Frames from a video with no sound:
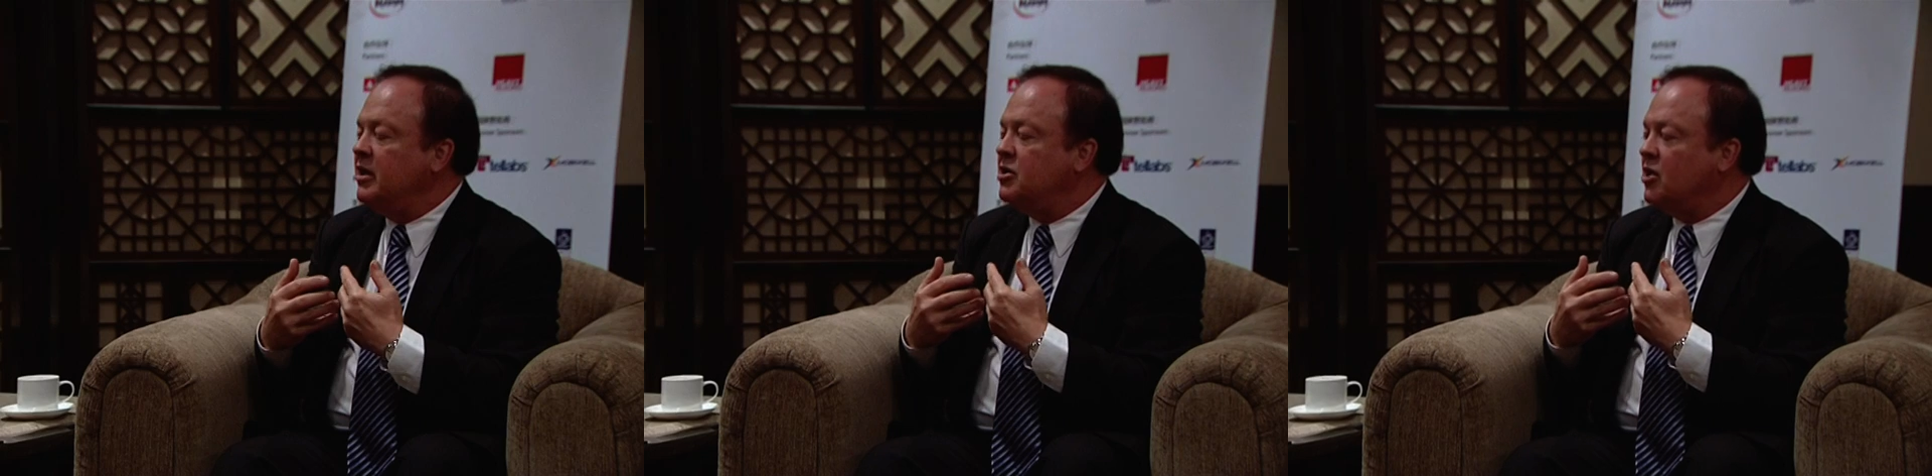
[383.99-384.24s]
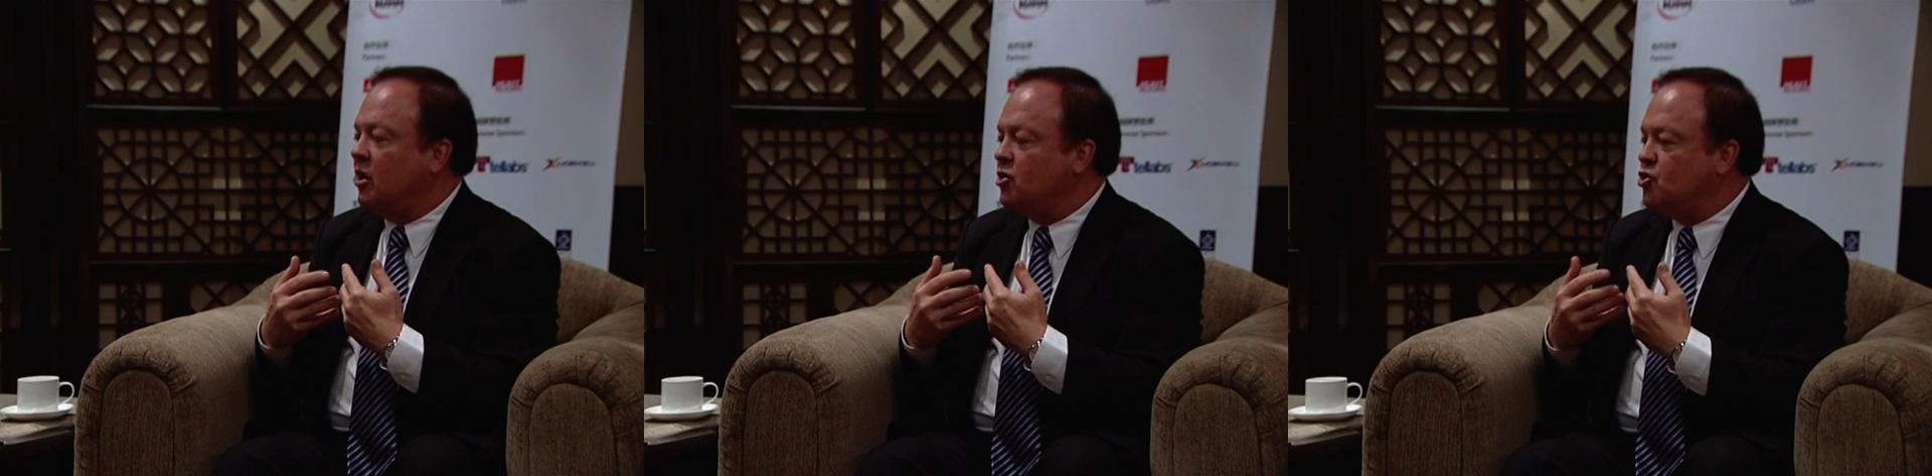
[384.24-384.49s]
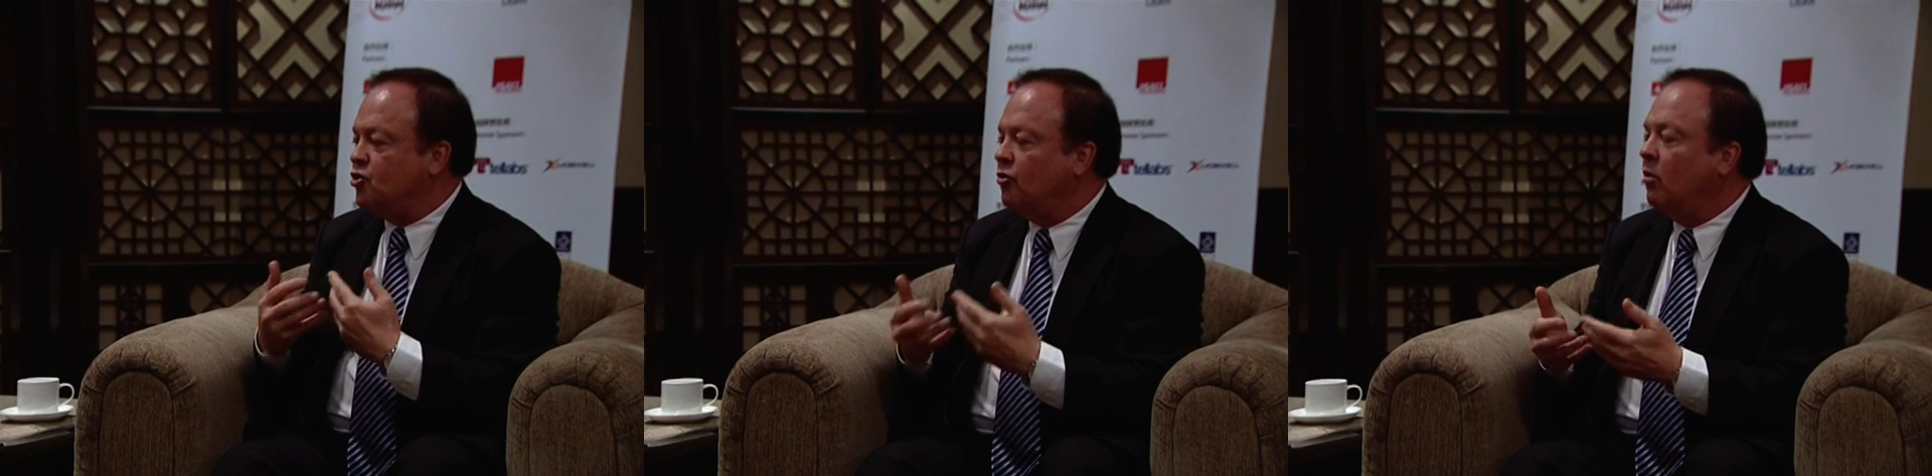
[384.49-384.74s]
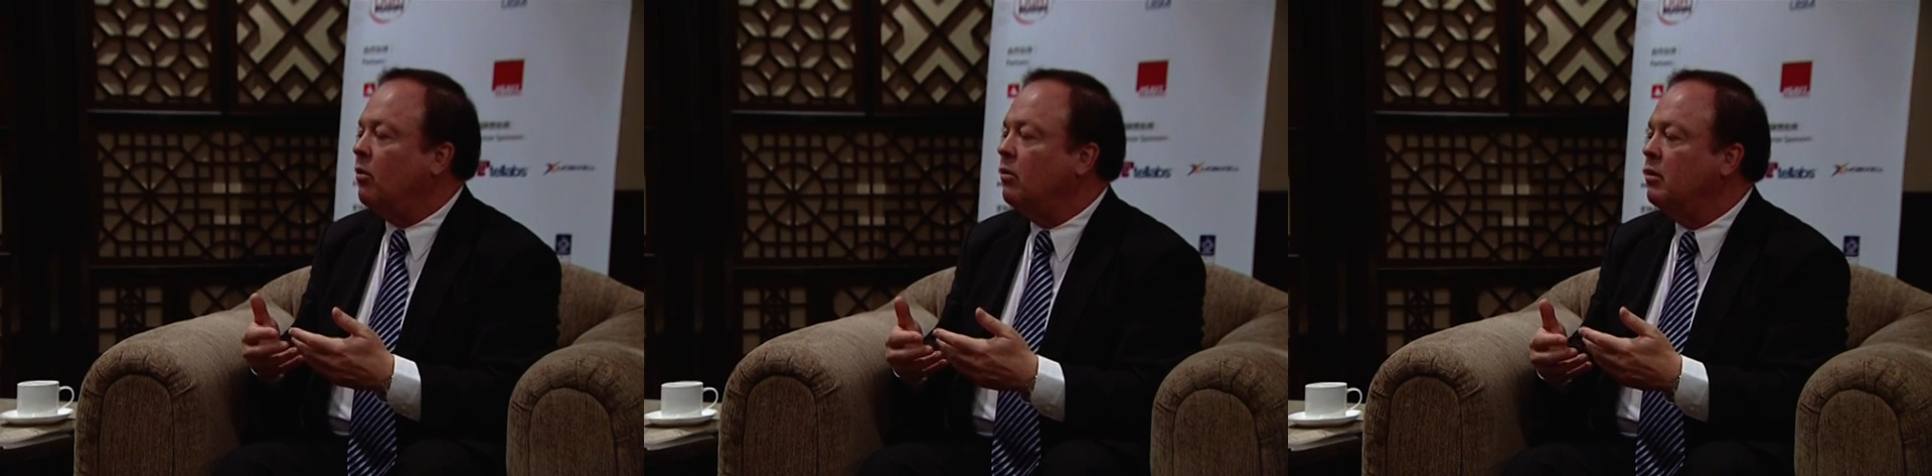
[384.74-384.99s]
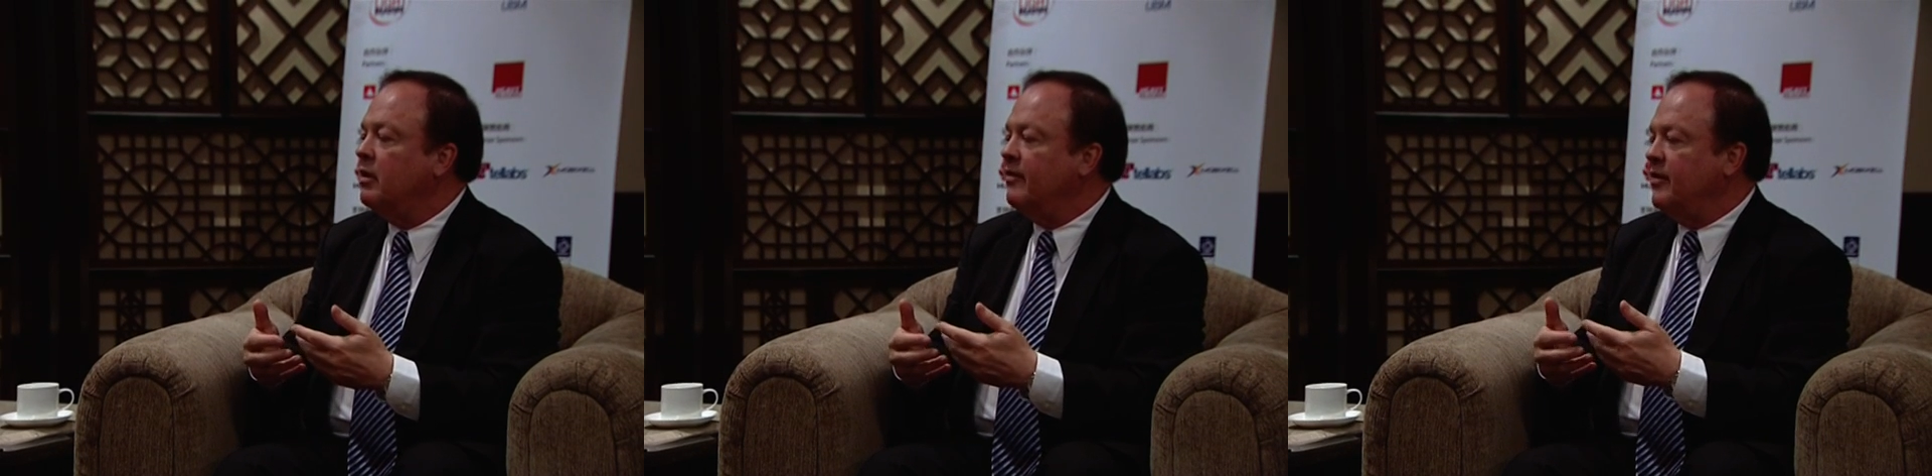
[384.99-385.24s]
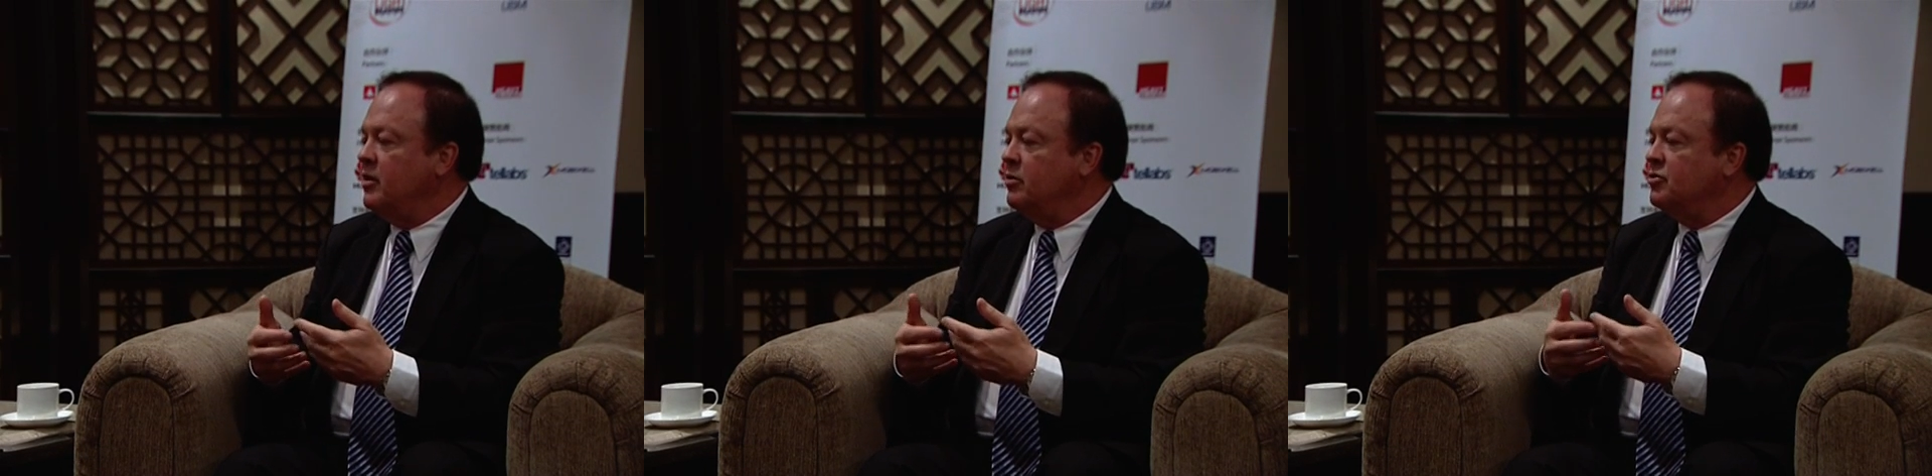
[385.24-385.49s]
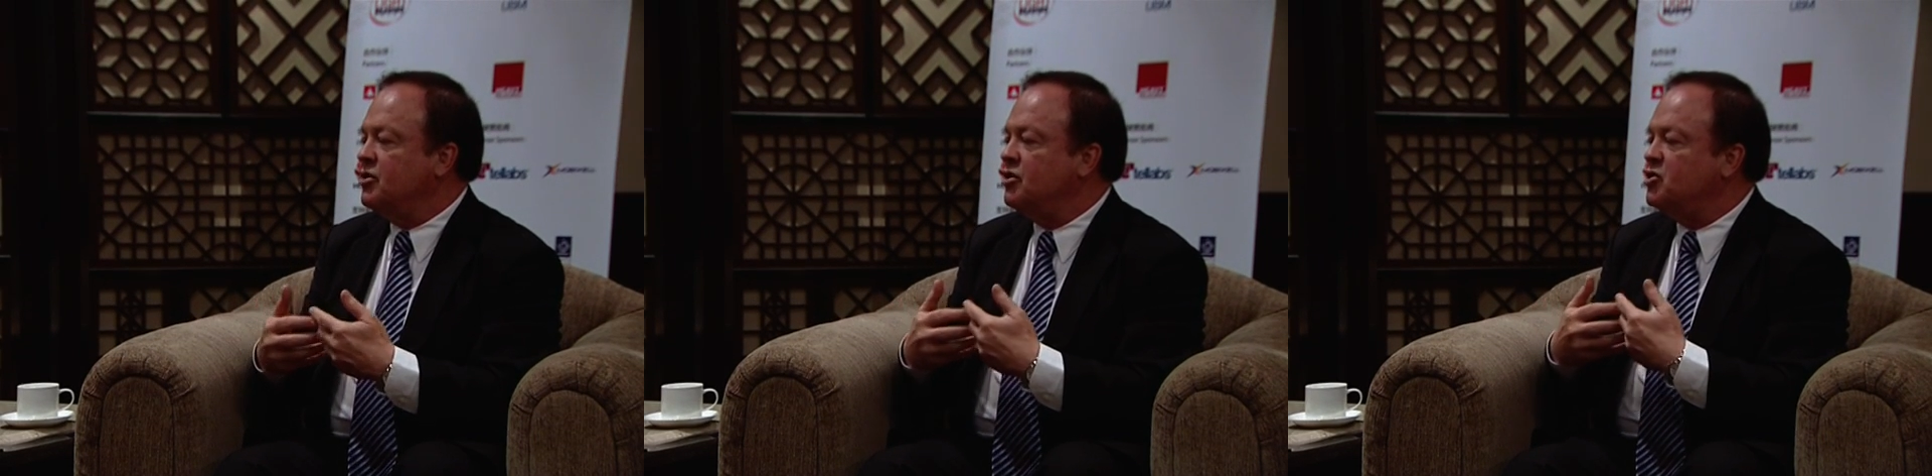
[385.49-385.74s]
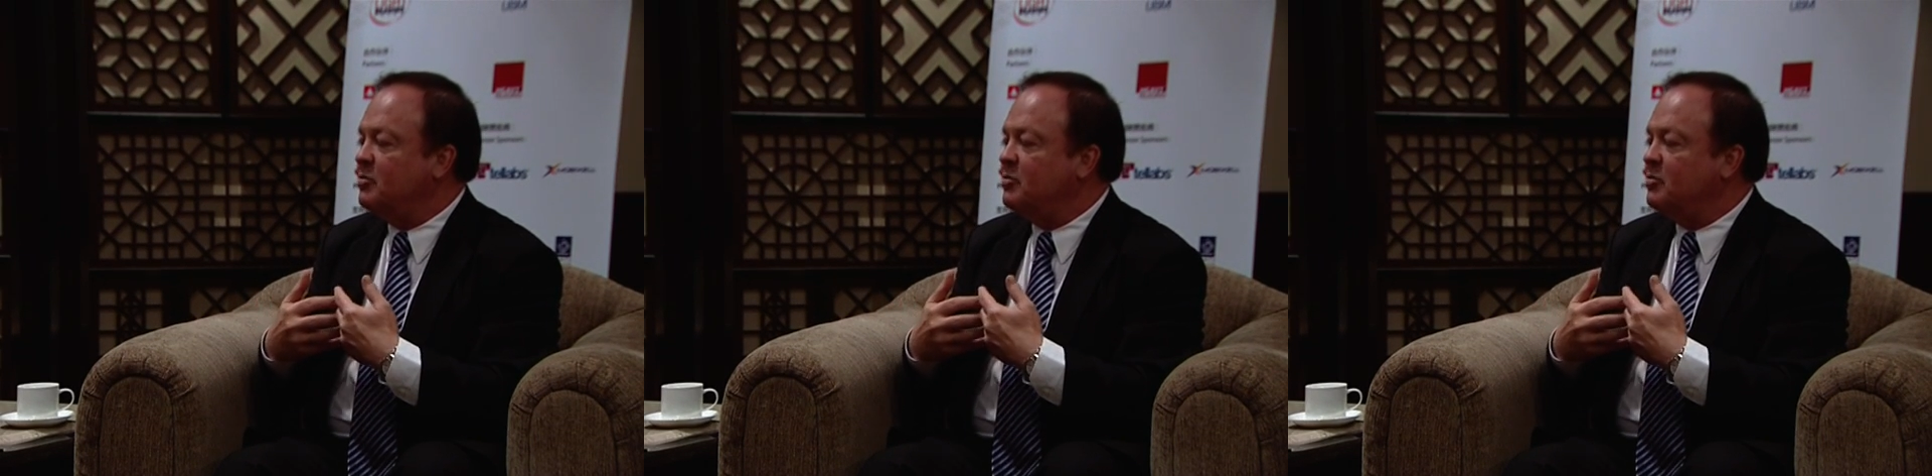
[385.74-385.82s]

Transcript: to control the usage,